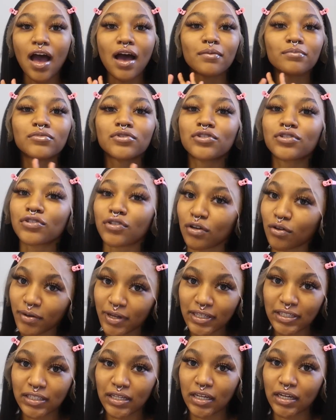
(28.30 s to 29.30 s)
I'm so
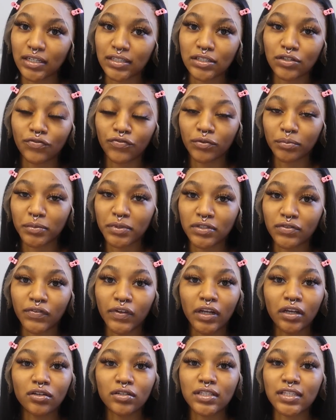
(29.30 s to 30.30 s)
excited to film this
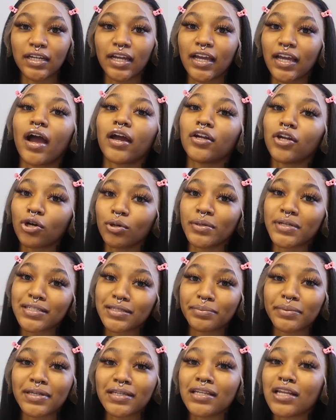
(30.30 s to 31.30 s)
video today. I know it's
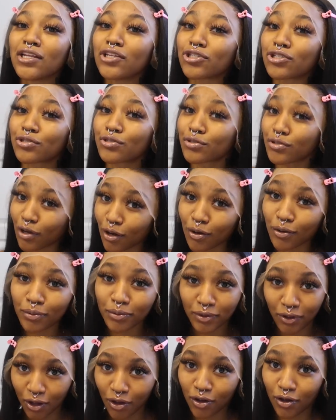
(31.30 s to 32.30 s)
been so
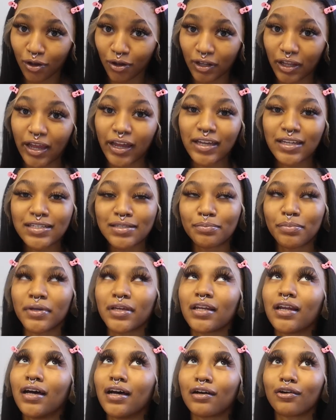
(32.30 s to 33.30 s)
long. Like, it's
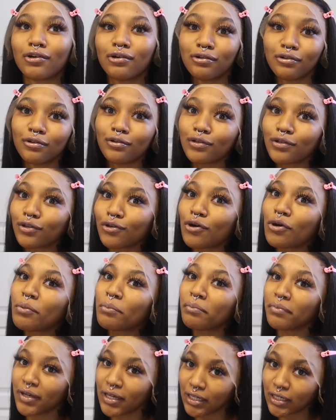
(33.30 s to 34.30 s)
been a cool little
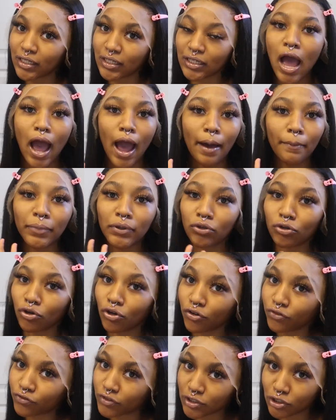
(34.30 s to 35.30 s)
minute. I've been
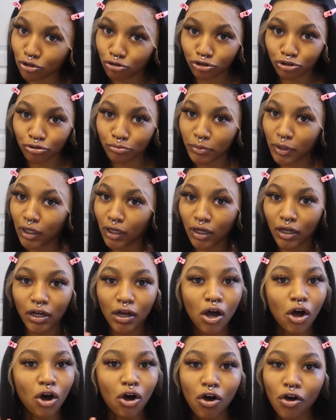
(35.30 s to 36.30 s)
off of social media,
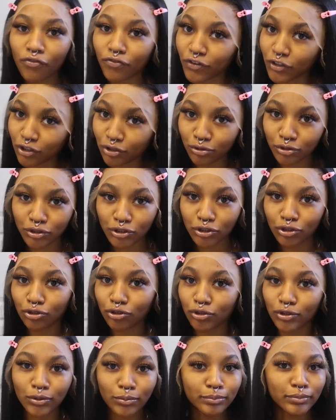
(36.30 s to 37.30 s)
off of
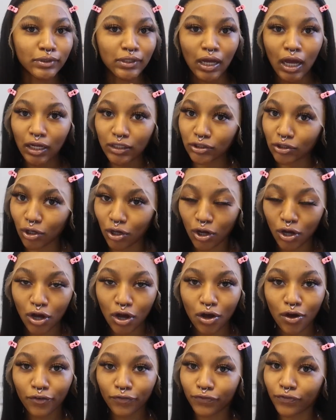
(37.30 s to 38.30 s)
YouTube, ducked
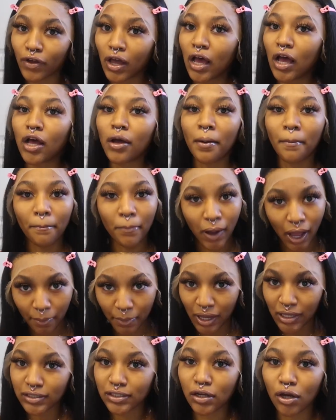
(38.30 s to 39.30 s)
off by my